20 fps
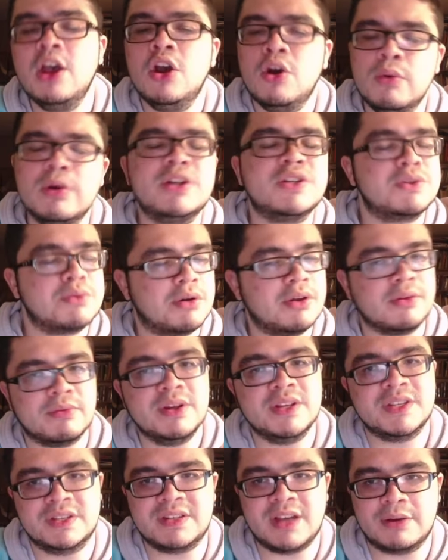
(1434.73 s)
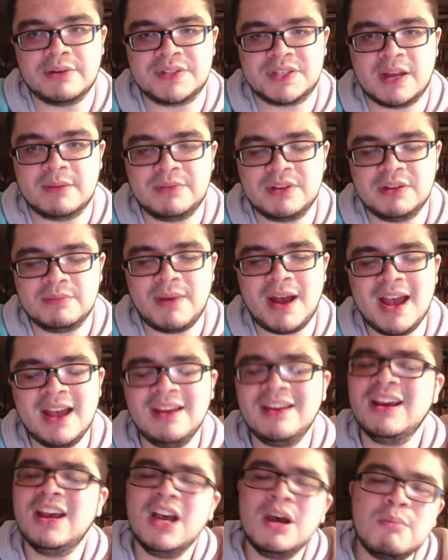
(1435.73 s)
which is one of the reasons I was tempted by it.
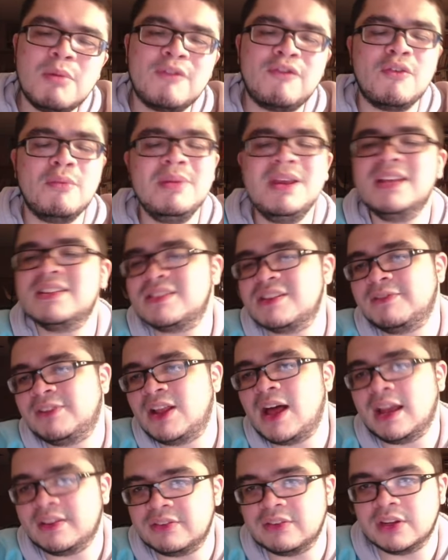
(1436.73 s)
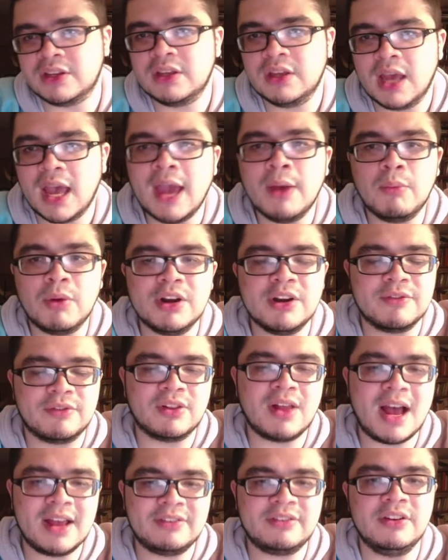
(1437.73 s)
But for me, it's the velocity. And when your
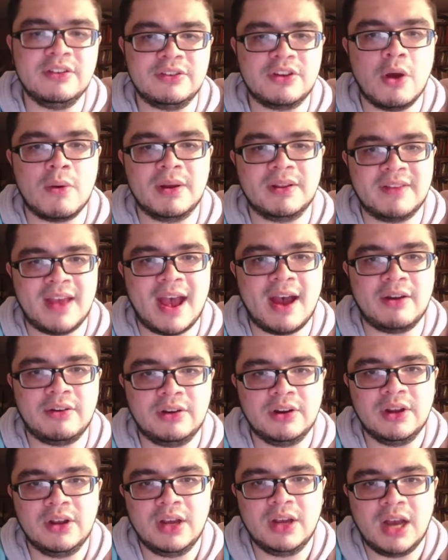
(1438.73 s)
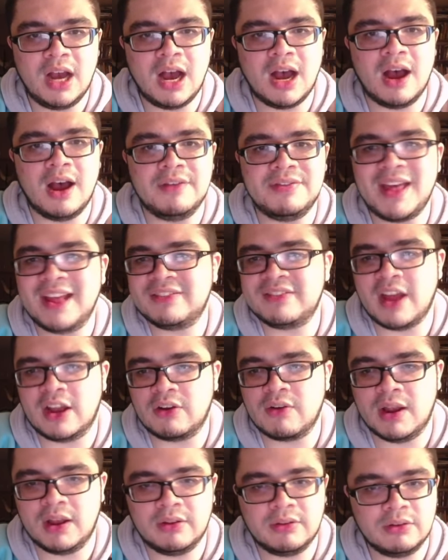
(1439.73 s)
velocity is going down, uh, that's not
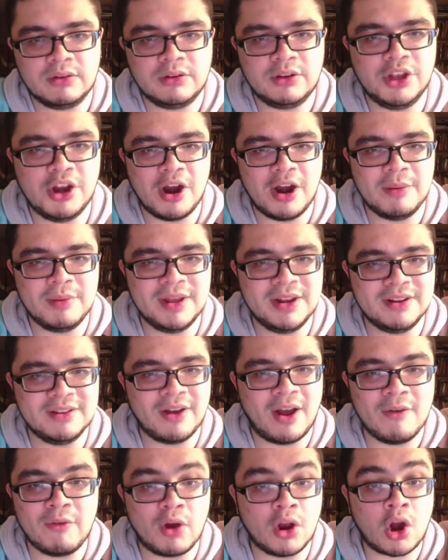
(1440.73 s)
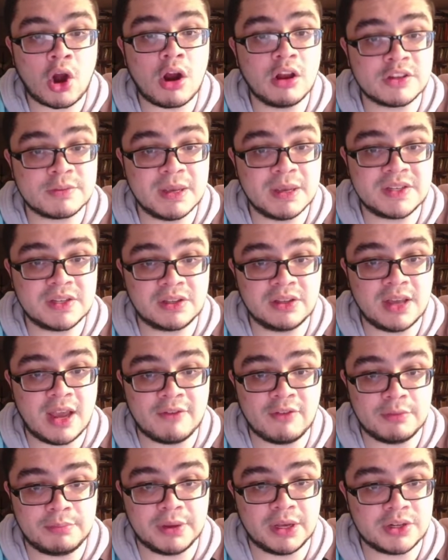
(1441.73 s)
great. You mean? Across basically
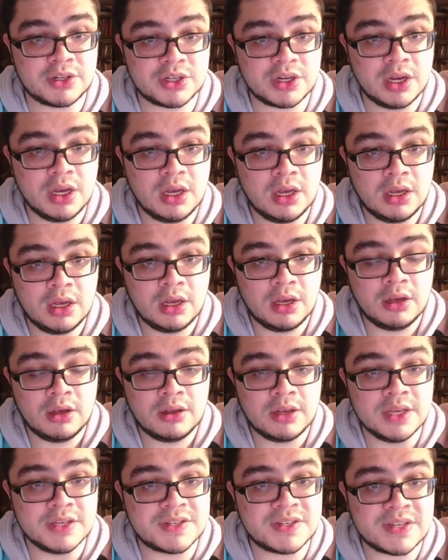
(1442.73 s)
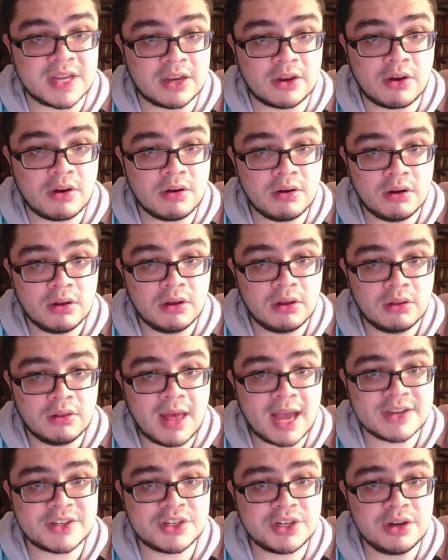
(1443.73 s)
every pitch. His sinker
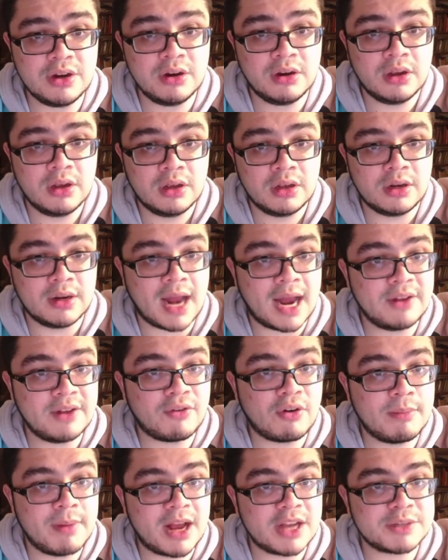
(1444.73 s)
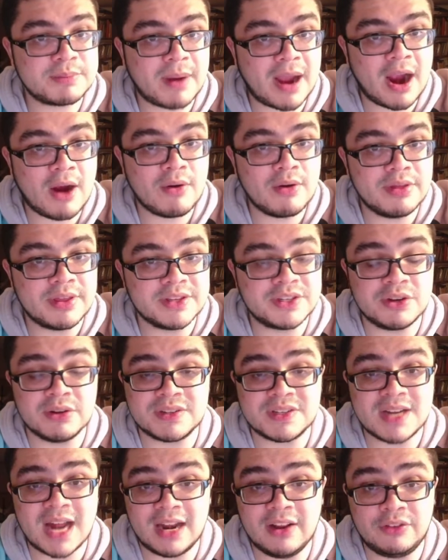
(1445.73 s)
last year, ninety-four miles per hour. This year,
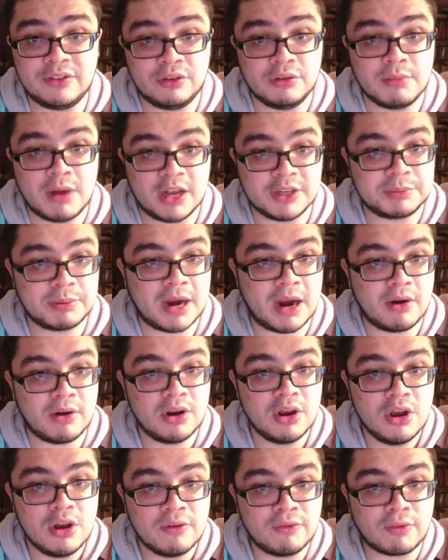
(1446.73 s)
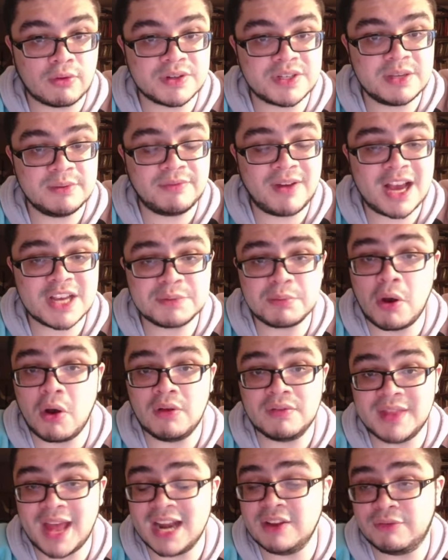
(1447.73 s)
it's ninety-two miles per hour. Four seam fastball,
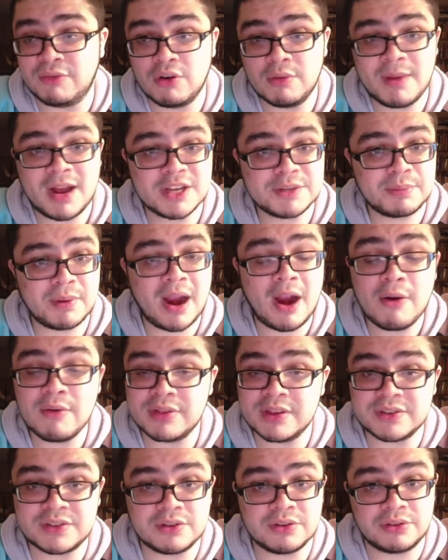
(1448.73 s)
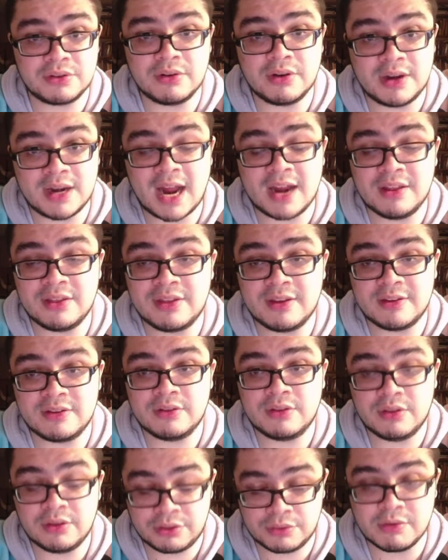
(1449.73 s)
ninety-four miles per hour. This year,
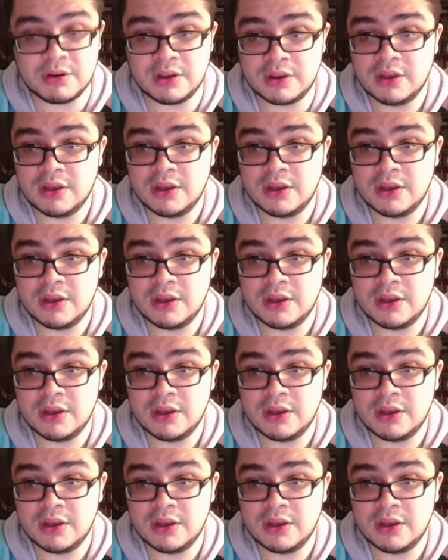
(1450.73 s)
ninety-three